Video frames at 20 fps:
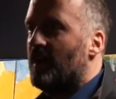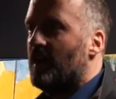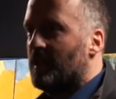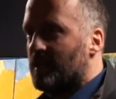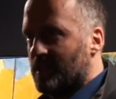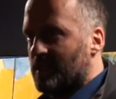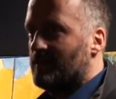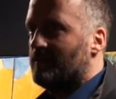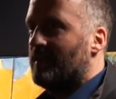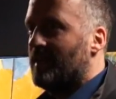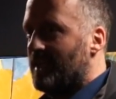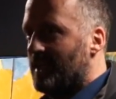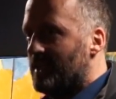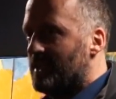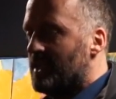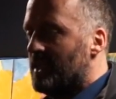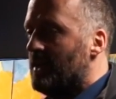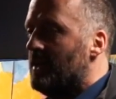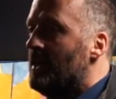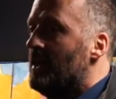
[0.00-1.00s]
faster and
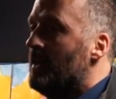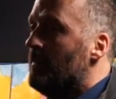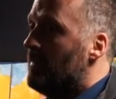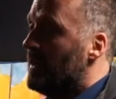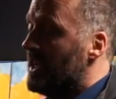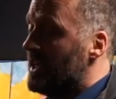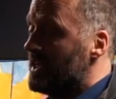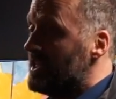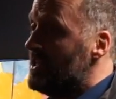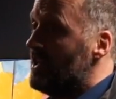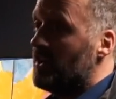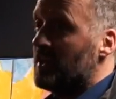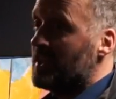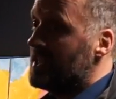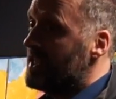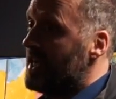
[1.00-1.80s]
easier. But it's not